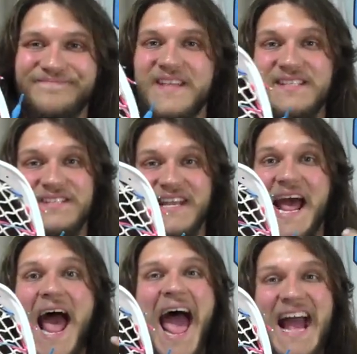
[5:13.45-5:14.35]
this is an
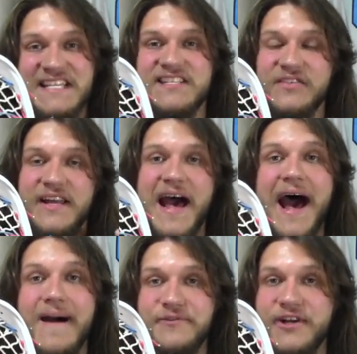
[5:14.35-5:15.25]
excellent
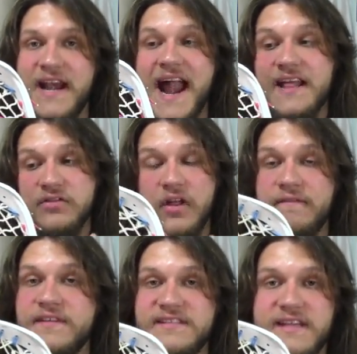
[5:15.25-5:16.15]
option, and I
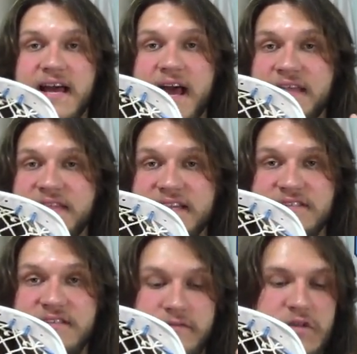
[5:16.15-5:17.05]
love this. I think
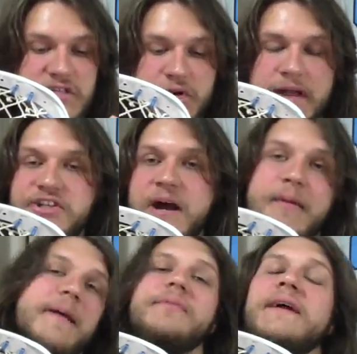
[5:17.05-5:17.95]
it does a great job
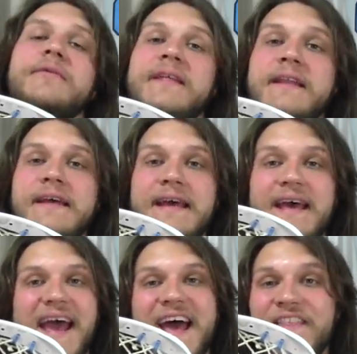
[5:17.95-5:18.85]
when I played with it.
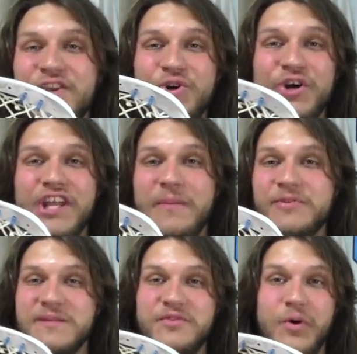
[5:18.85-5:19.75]
And then you hook it up
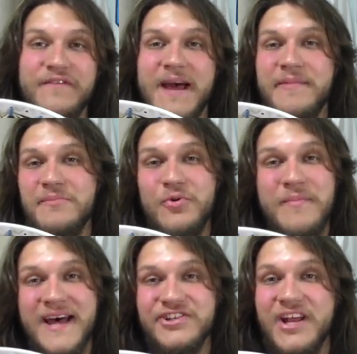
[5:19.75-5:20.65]
with some 12 diamond moon
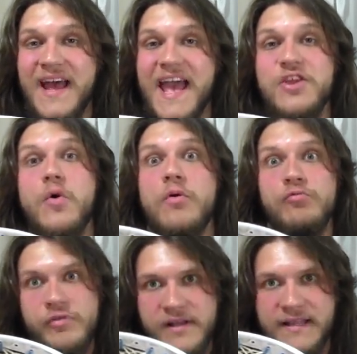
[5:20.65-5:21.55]
mesh, and you are
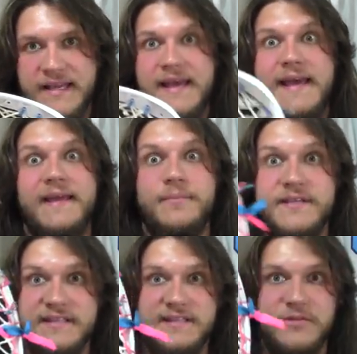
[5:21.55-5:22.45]
really in
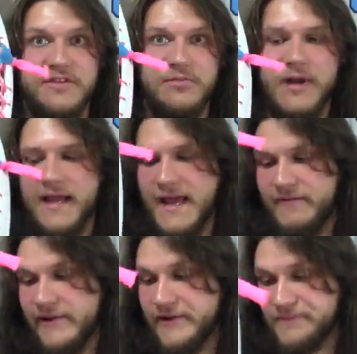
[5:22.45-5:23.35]
business, which is what I
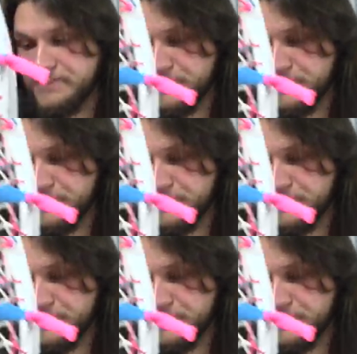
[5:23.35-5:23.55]
have here.